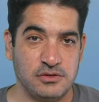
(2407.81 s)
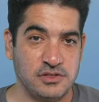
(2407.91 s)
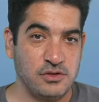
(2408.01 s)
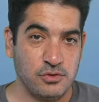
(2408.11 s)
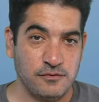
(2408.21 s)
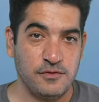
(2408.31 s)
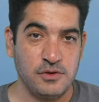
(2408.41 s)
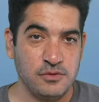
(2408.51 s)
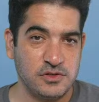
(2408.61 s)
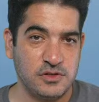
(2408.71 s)
your
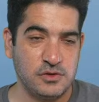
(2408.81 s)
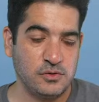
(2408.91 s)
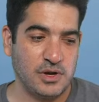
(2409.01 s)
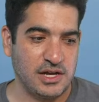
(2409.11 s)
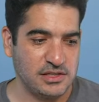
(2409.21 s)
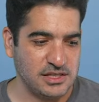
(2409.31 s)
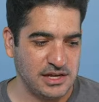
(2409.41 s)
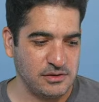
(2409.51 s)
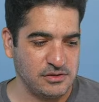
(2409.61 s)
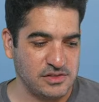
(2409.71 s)
views to
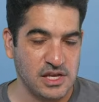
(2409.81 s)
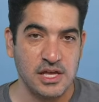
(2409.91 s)
downloads,